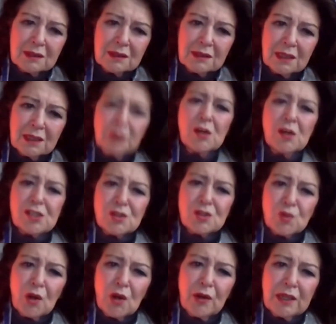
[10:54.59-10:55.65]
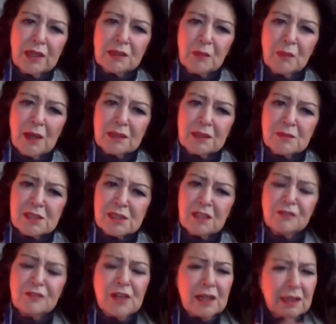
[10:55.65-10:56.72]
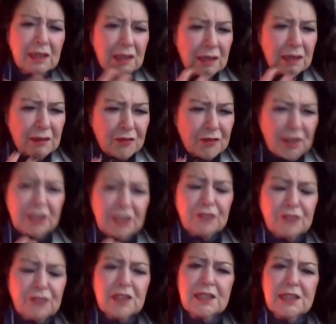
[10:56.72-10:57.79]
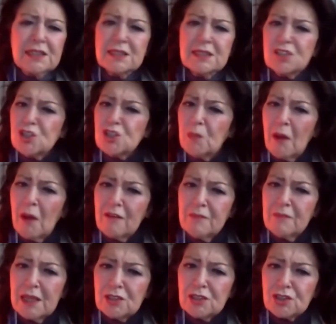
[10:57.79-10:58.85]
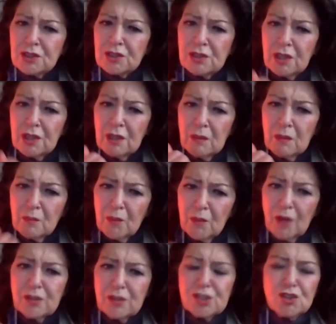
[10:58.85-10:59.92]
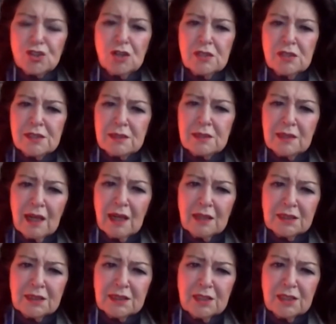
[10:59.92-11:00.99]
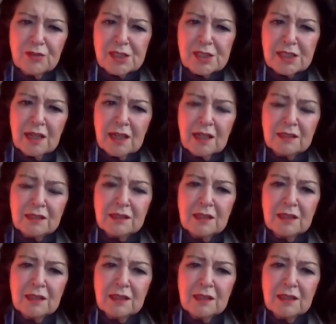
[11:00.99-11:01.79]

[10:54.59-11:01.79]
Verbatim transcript: He wasn't worried about himself. Think of the leadership I've mentioned. Boris Johnson, how did he resign?